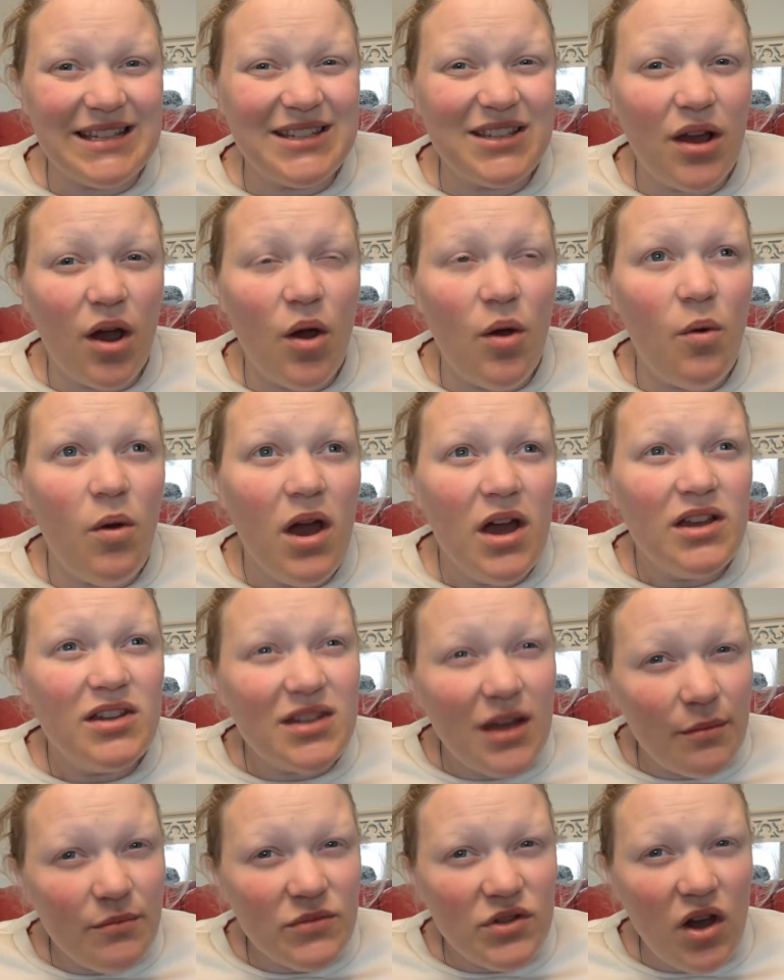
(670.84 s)
So
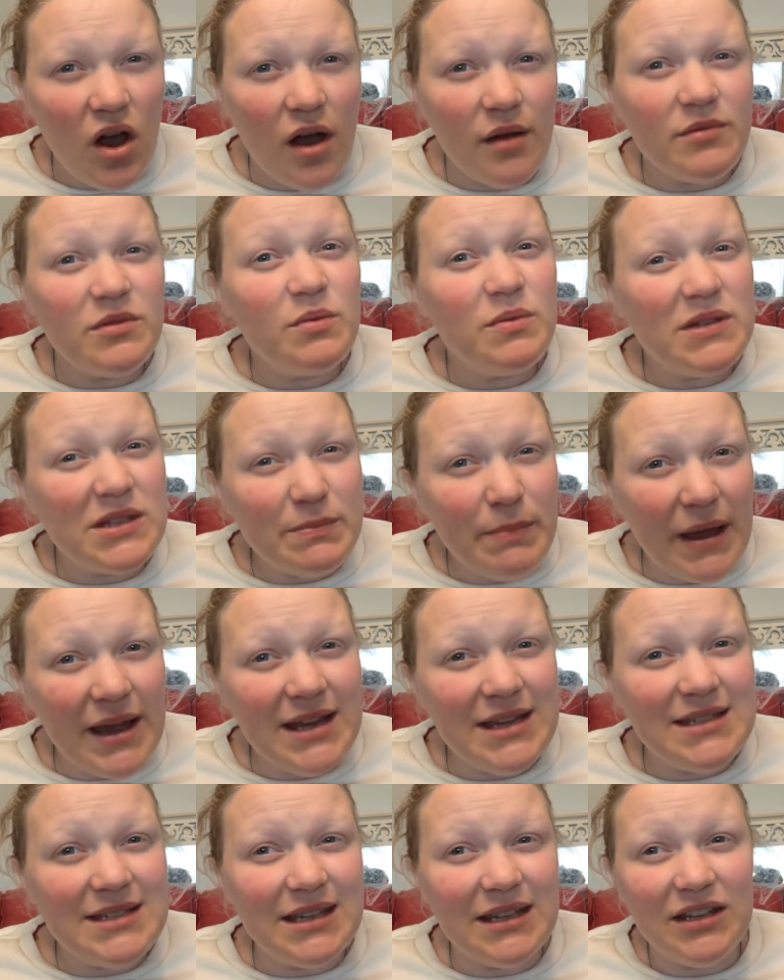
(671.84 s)
sometimes with
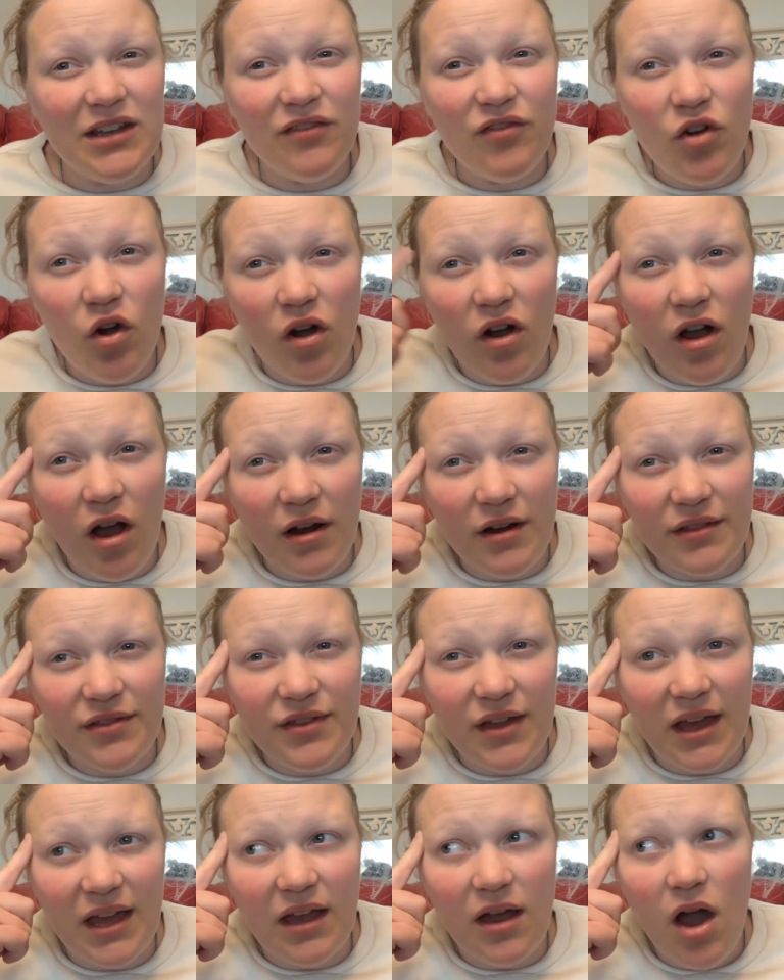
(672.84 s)
spacing, you've got to kind of
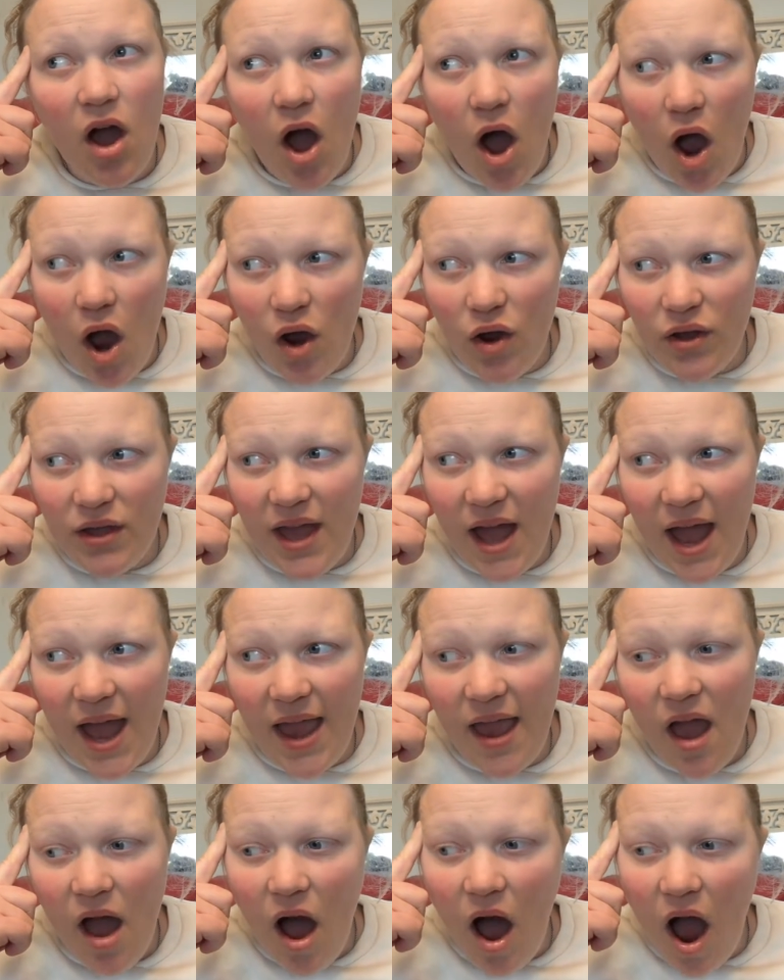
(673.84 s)
think,
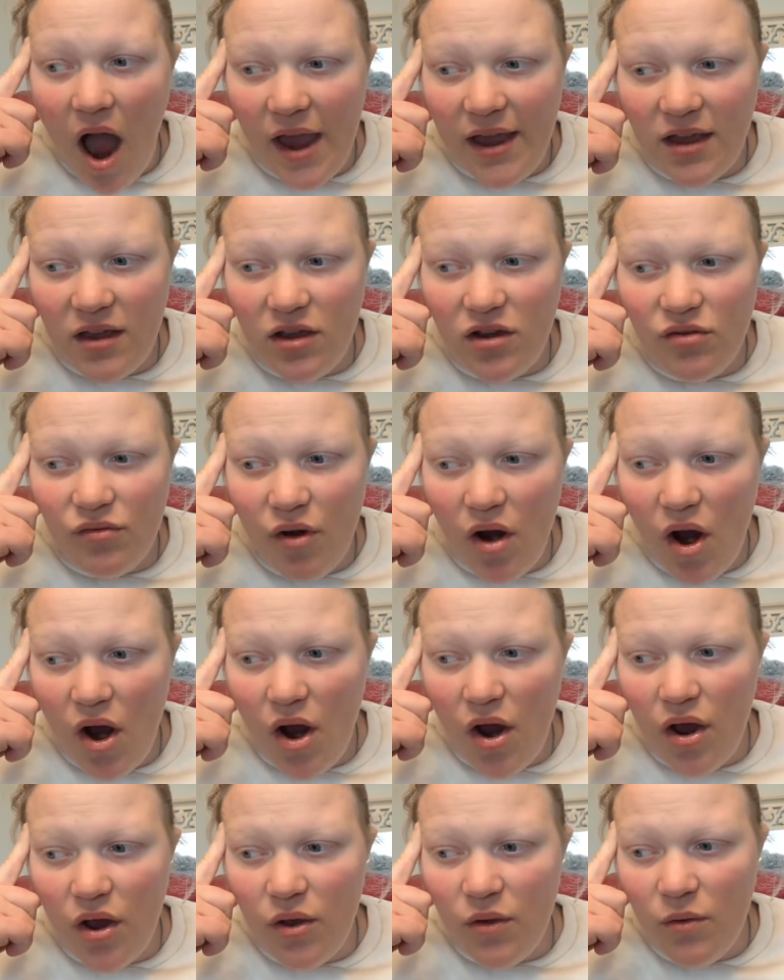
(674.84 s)
okay, I could
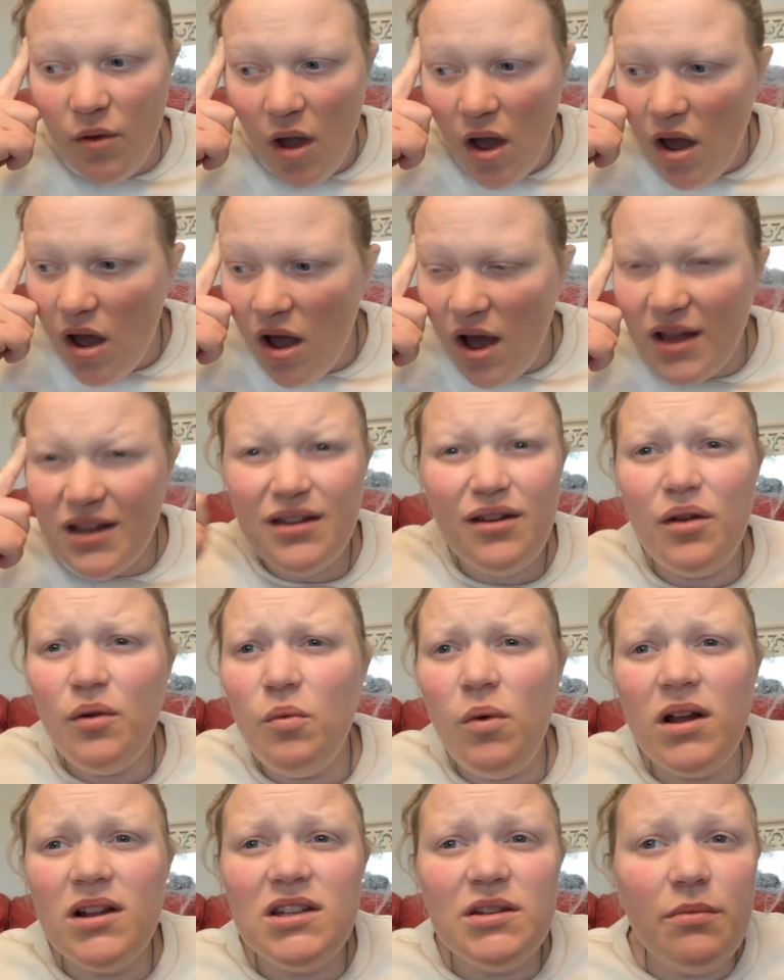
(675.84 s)
grow, I don't know,
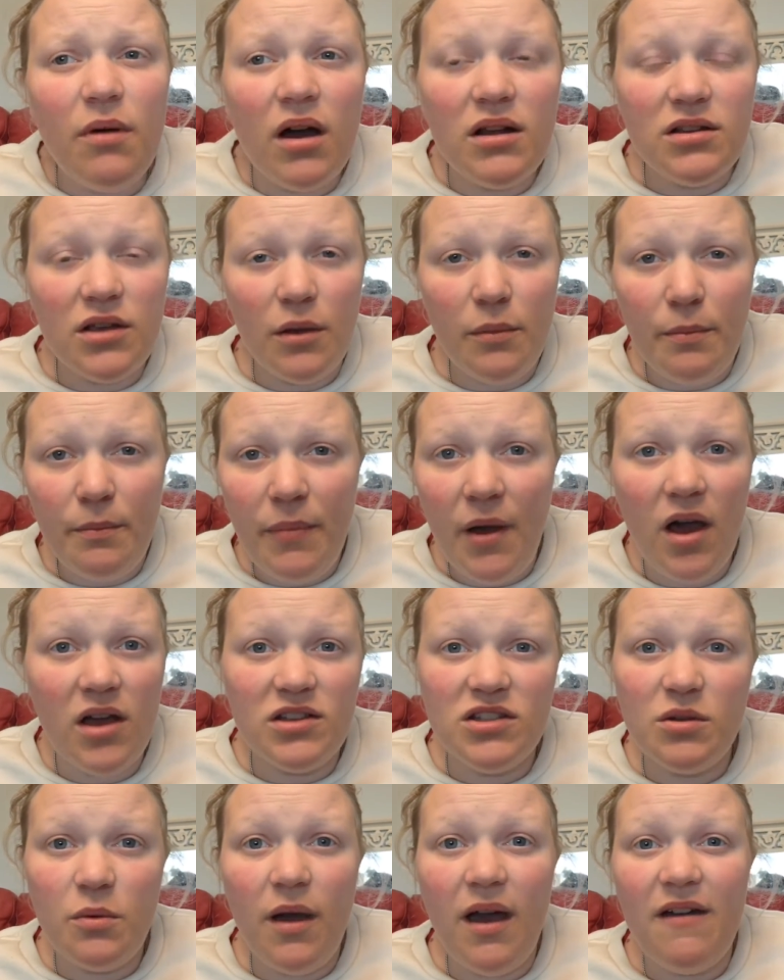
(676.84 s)
1 tomato per
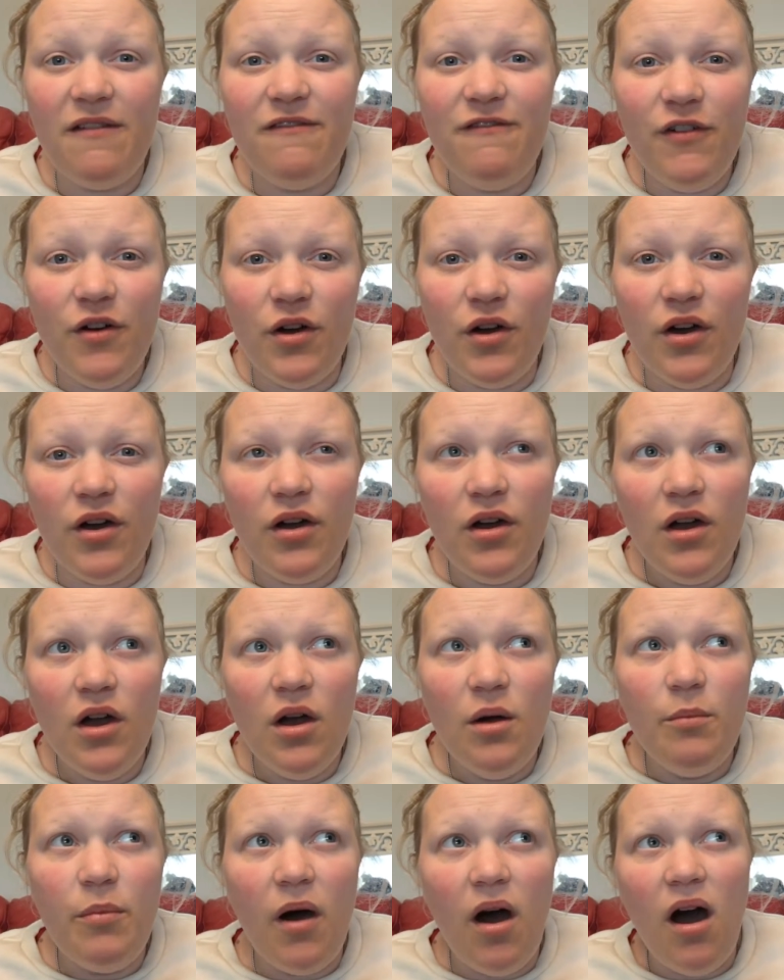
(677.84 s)
square foot,
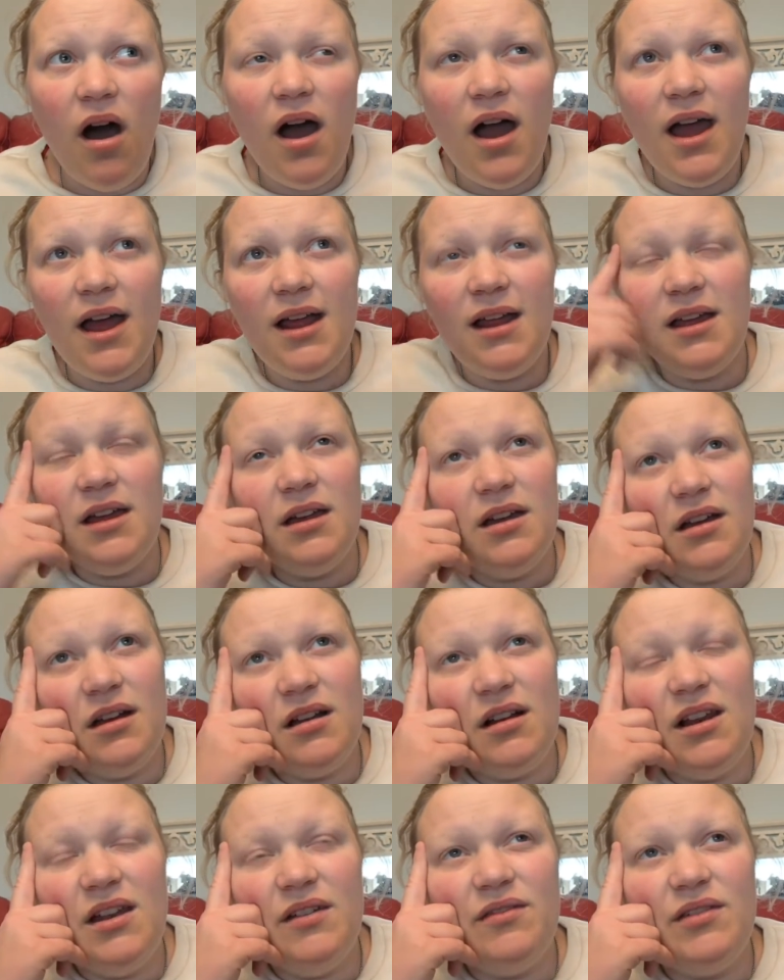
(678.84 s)
but I
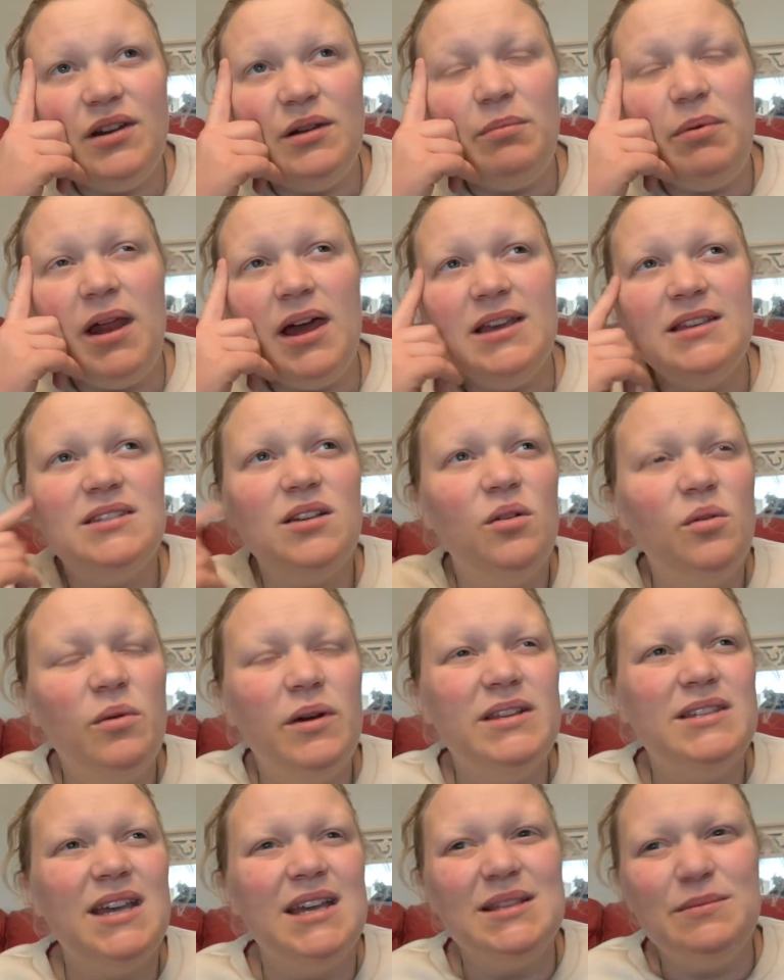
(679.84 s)
live in a place that
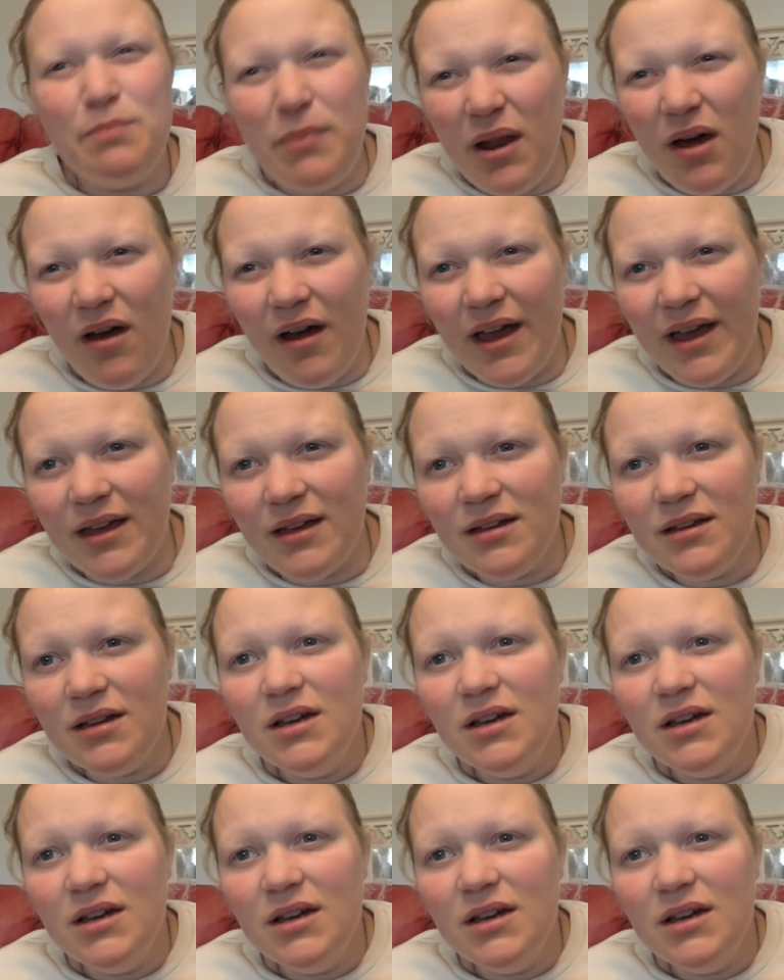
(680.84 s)
always gets blight.